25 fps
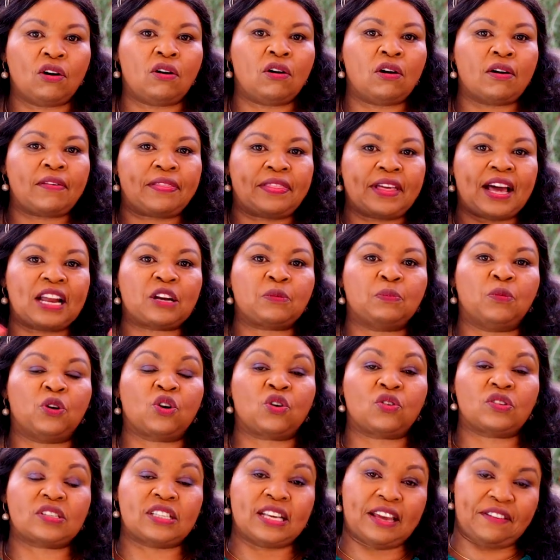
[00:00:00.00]
all that
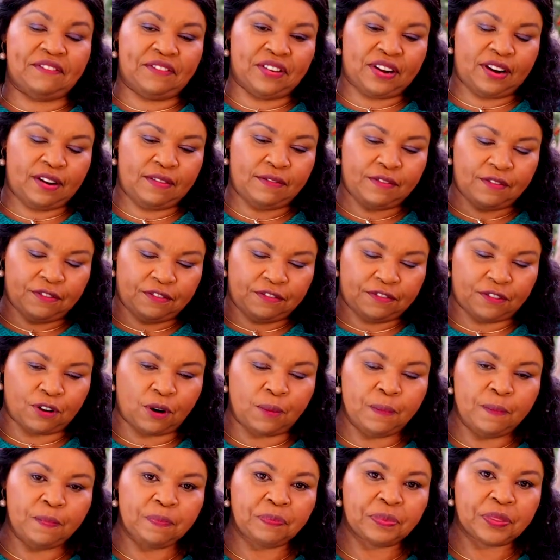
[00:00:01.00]
borrows heavily
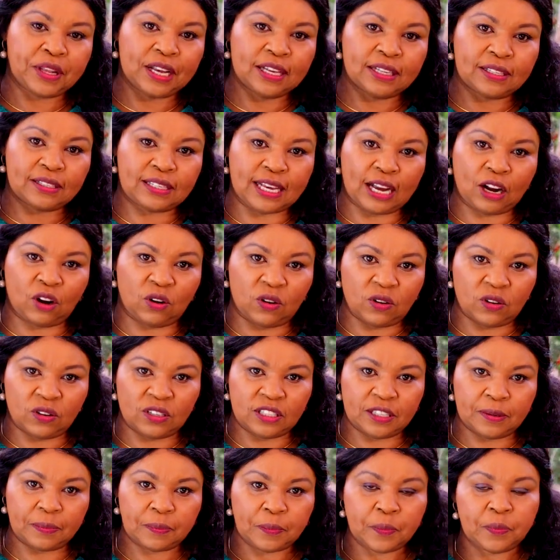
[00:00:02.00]
from
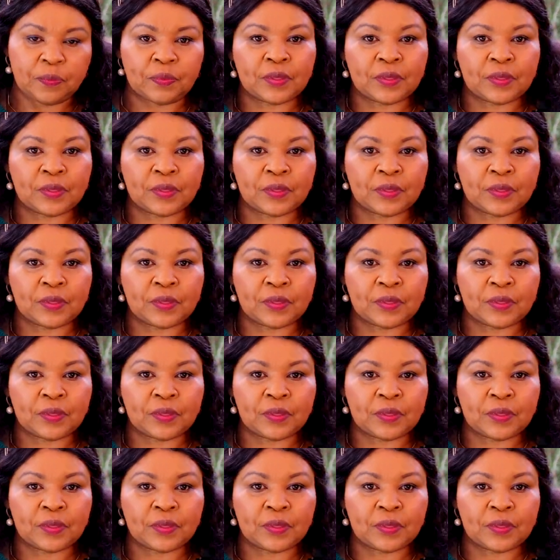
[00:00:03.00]
psychology.